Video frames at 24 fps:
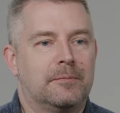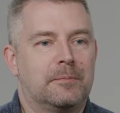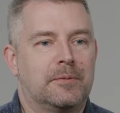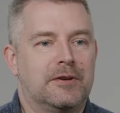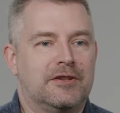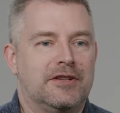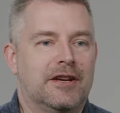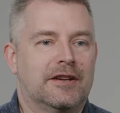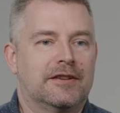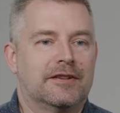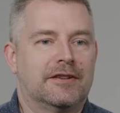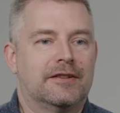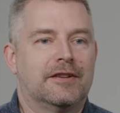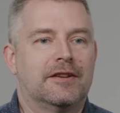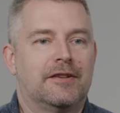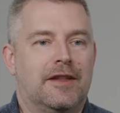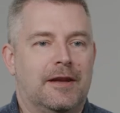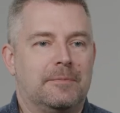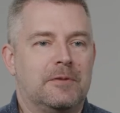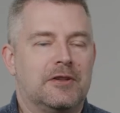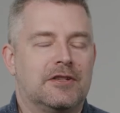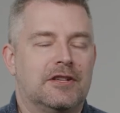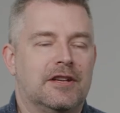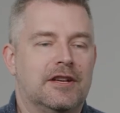projected
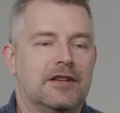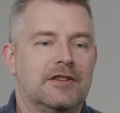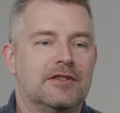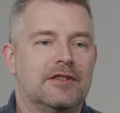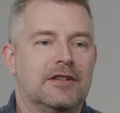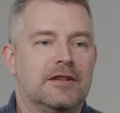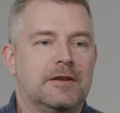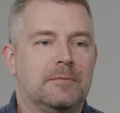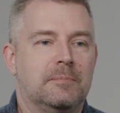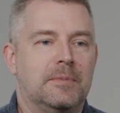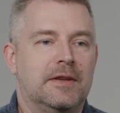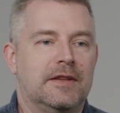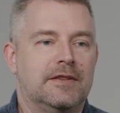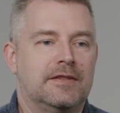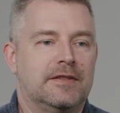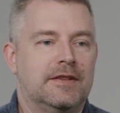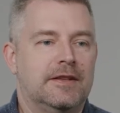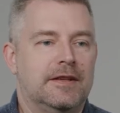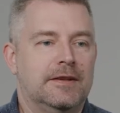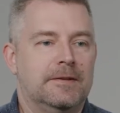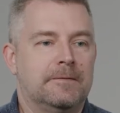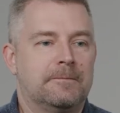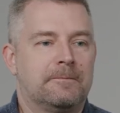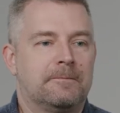climate change in
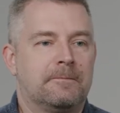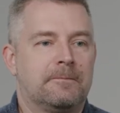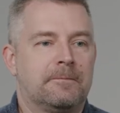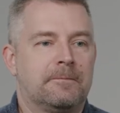BC.